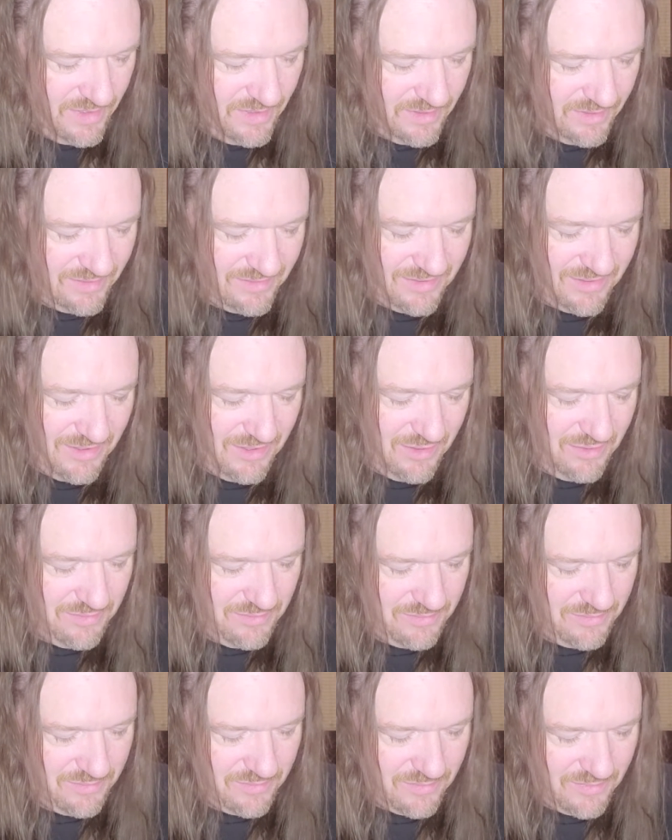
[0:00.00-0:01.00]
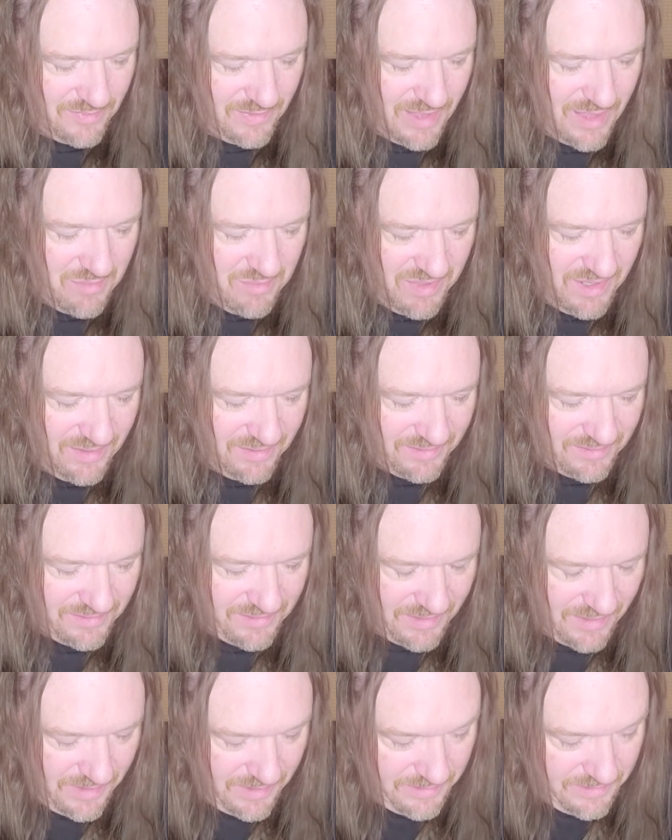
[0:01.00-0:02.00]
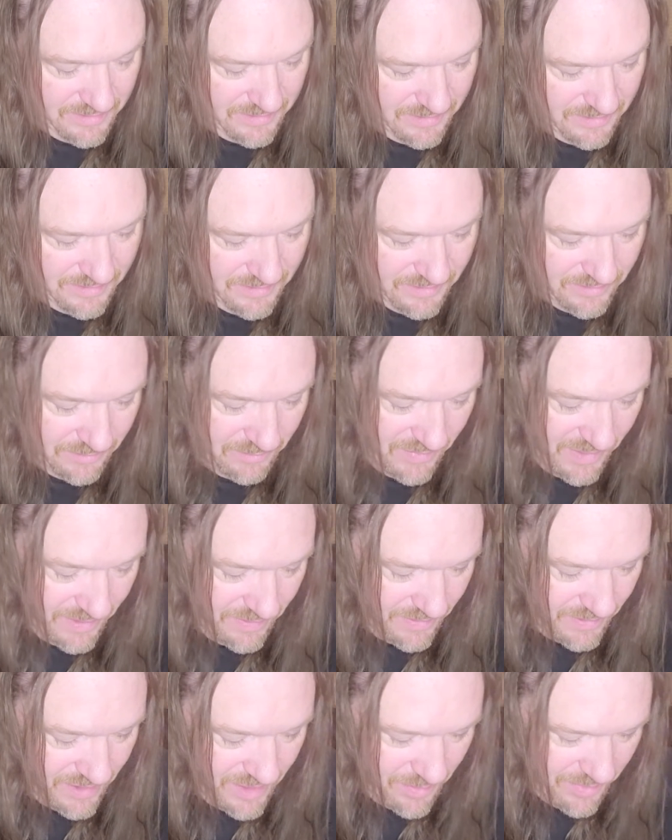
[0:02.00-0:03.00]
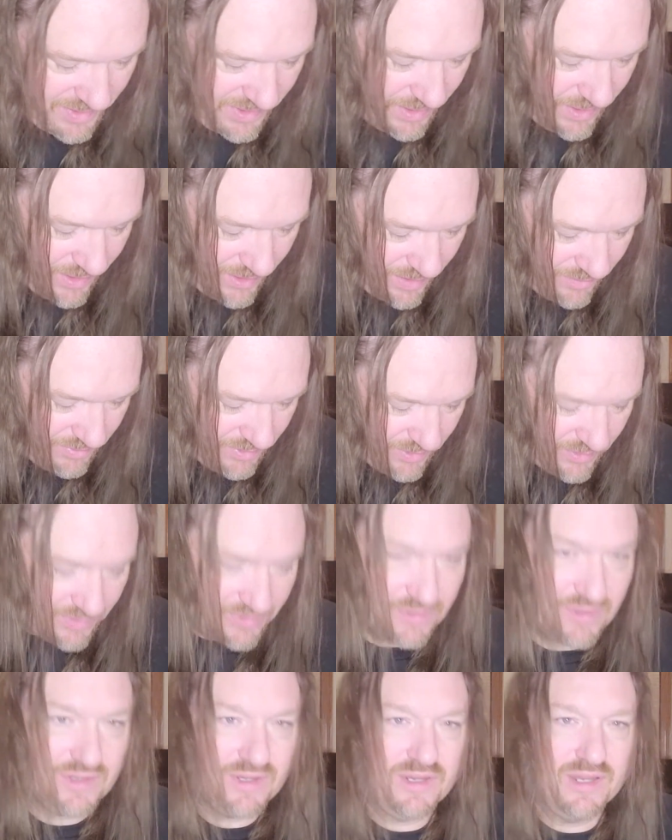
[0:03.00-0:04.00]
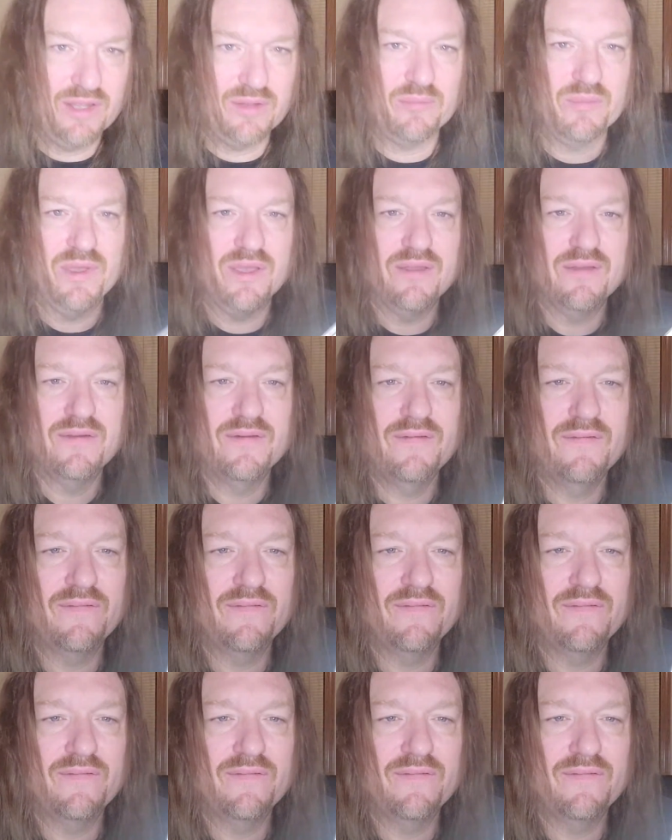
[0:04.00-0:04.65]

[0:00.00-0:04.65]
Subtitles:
So, that being said, and the copy I have here is on Enigma.